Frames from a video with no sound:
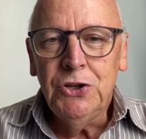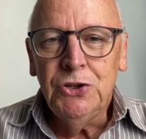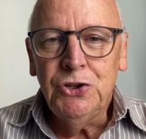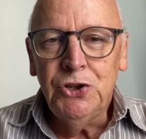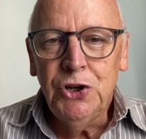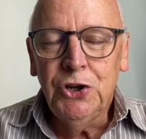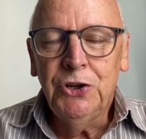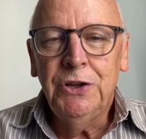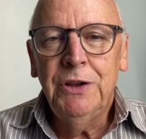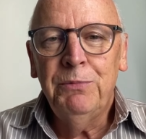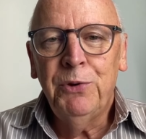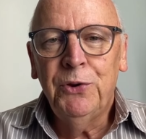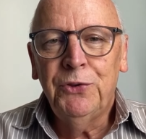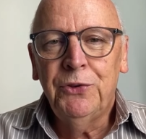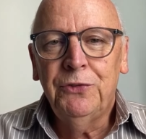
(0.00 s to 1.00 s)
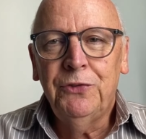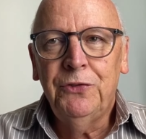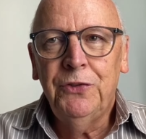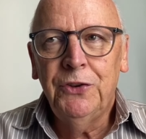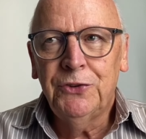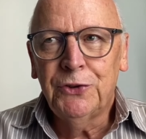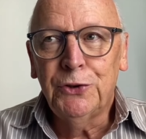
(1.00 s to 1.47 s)
journey, both a
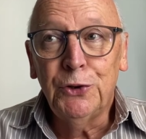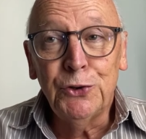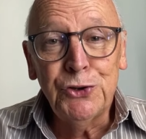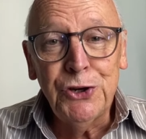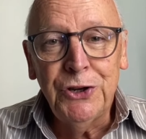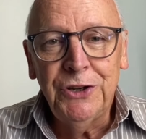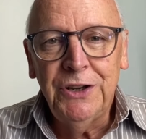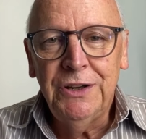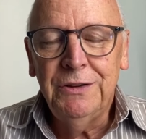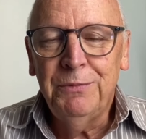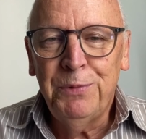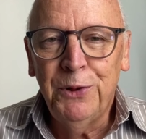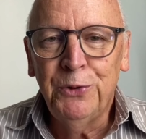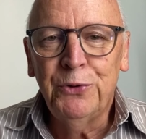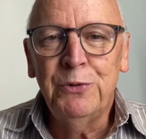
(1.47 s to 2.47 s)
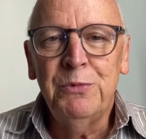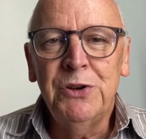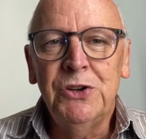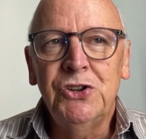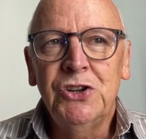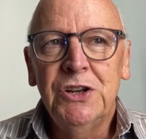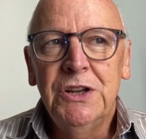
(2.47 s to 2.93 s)
physical journey, a
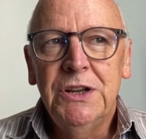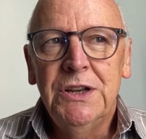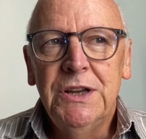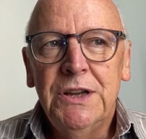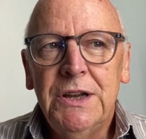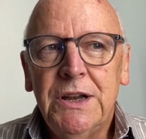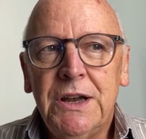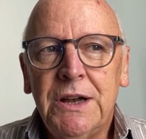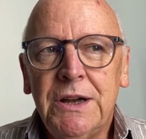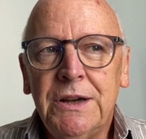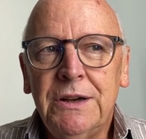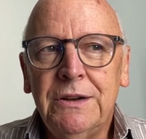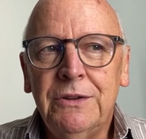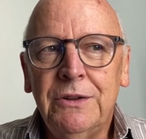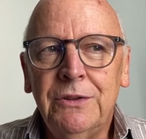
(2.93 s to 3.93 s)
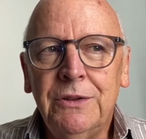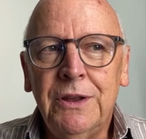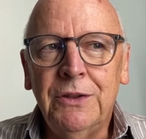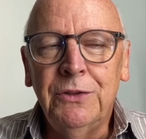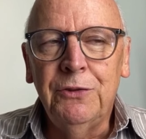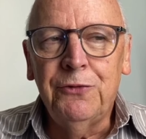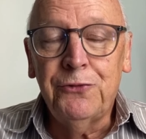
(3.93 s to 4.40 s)
pilgrimage,
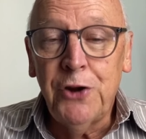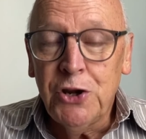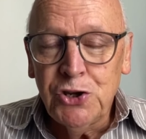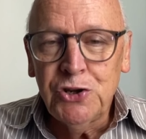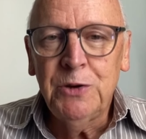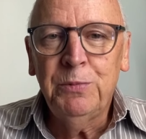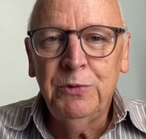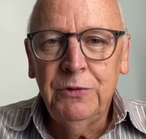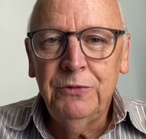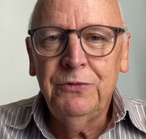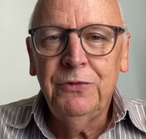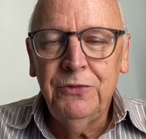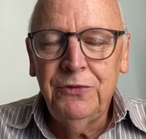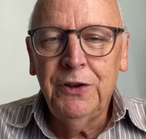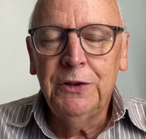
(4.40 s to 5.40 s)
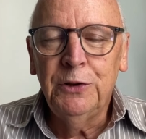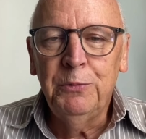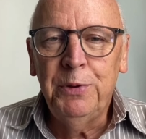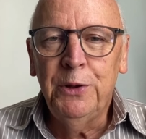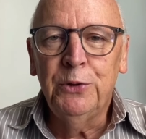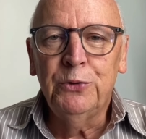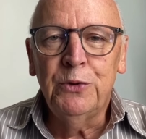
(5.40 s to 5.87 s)
and the friendship of fellow
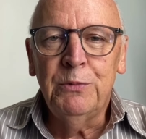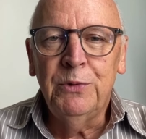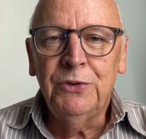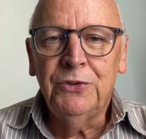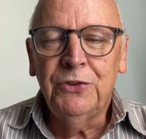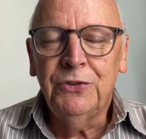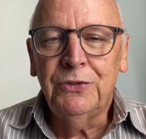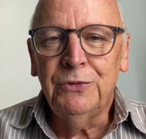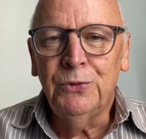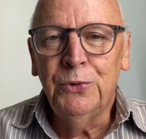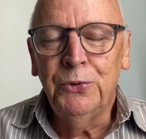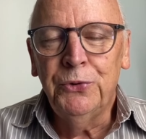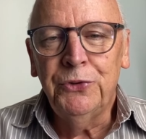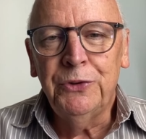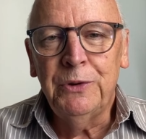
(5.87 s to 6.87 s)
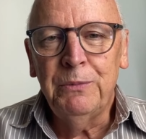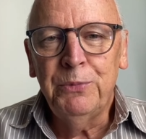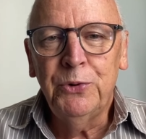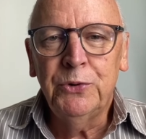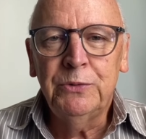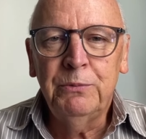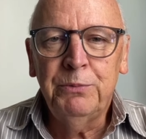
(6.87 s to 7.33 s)
pilgrims is always an
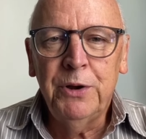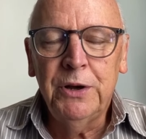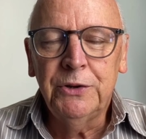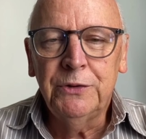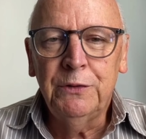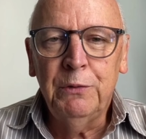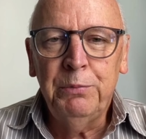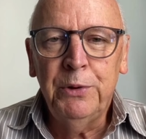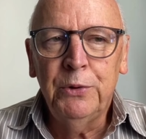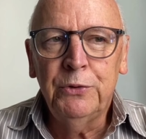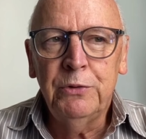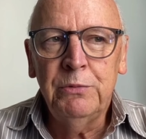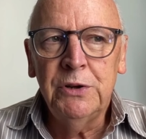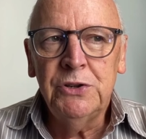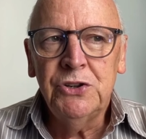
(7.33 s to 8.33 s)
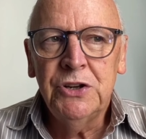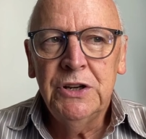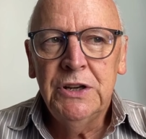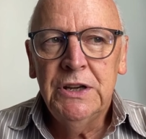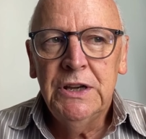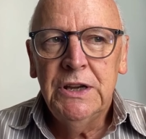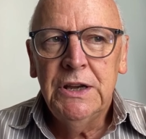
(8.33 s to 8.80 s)
important part of a pilgrimage,
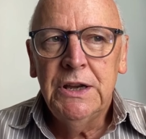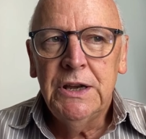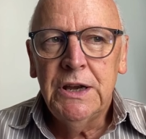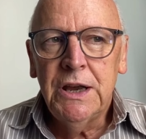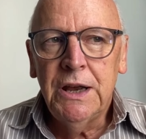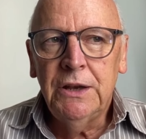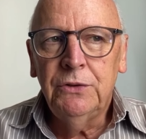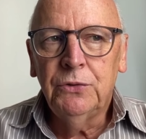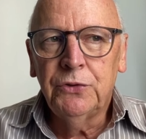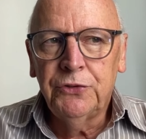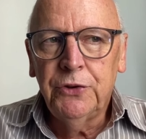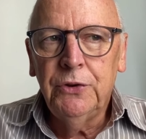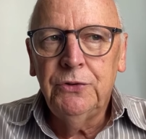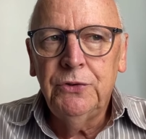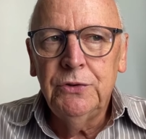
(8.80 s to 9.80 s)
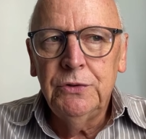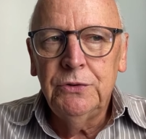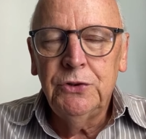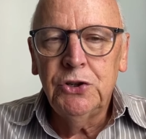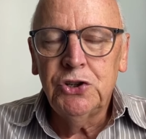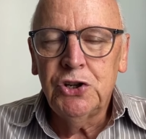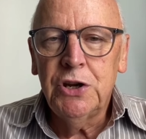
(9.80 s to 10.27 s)
and also
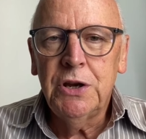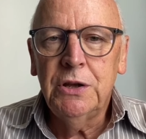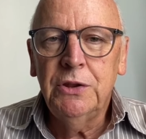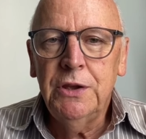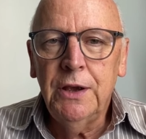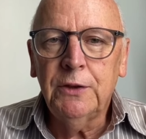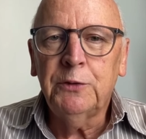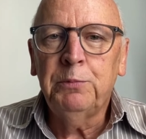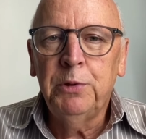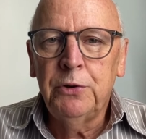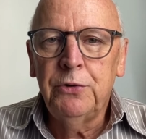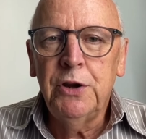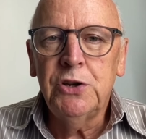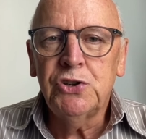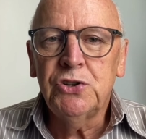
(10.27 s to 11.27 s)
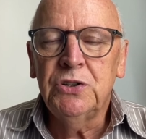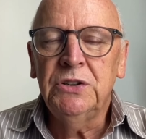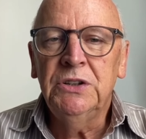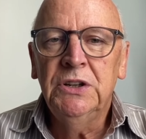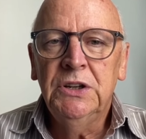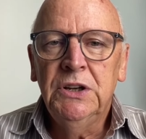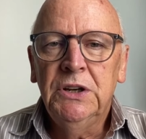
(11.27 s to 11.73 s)
to share the
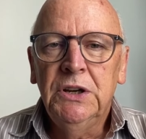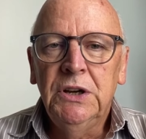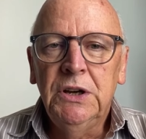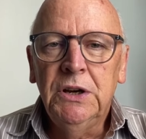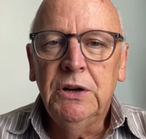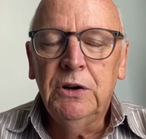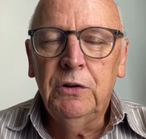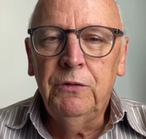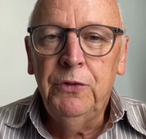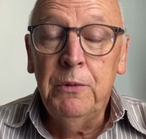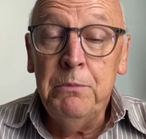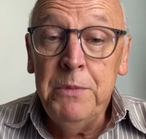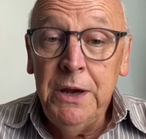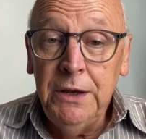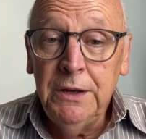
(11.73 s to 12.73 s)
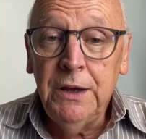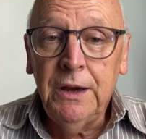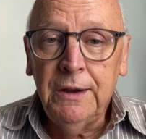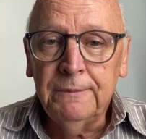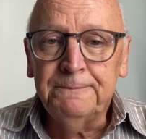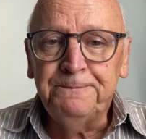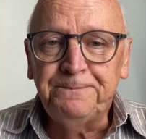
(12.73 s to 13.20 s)
exploration of the
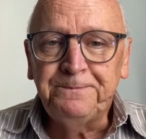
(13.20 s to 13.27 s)
meaning